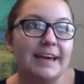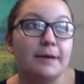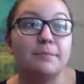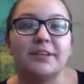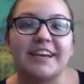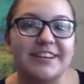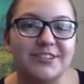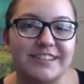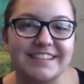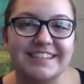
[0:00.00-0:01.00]

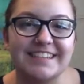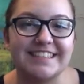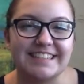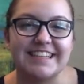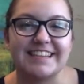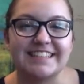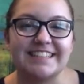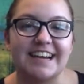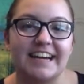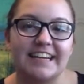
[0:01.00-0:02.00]
implications in today's
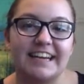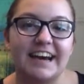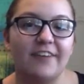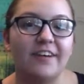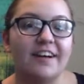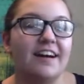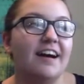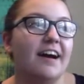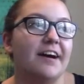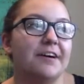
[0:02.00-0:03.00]
society now.
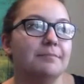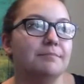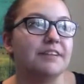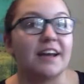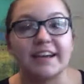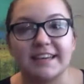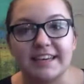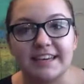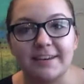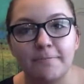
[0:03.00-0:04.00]

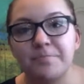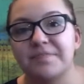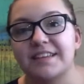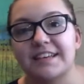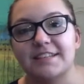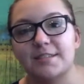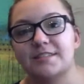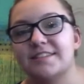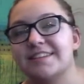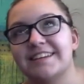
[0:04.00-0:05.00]
Nike
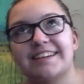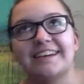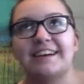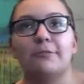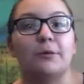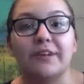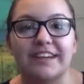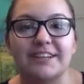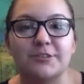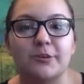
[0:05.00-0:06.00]
is, we won't
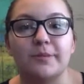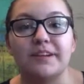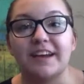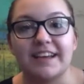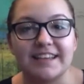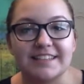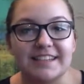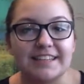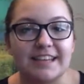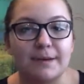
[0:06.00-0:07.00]
get into it, but Nike is
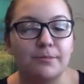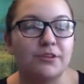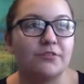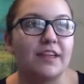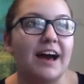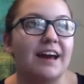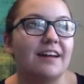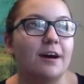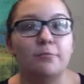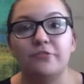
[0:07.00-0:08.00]
an example of
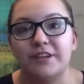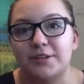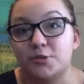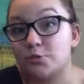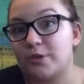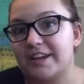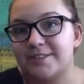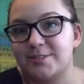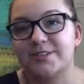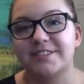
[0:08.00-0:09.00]
that. Venus
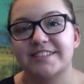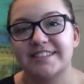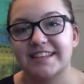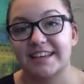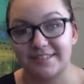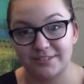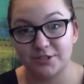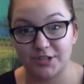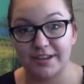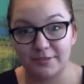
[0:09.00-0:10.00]
razors, like
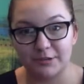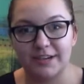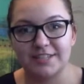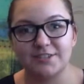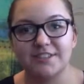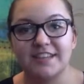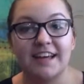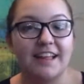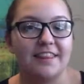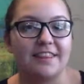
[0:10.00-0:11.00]
shaving razors,
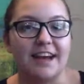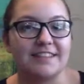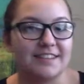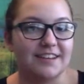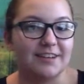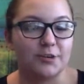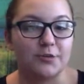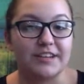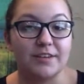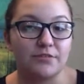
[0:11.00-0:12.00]
that's a
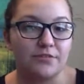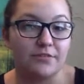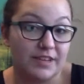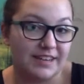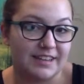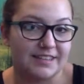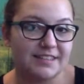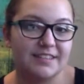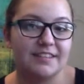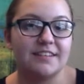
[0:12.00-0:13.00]
Greek.
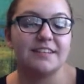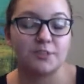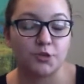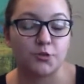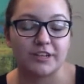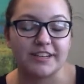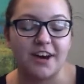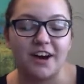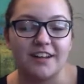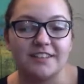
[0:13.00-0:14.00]
Venus is a Greek
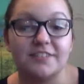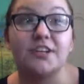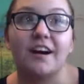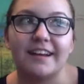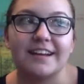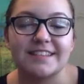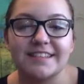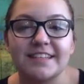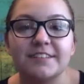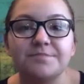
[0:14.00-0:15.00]

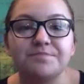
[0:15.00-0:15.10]
goddess.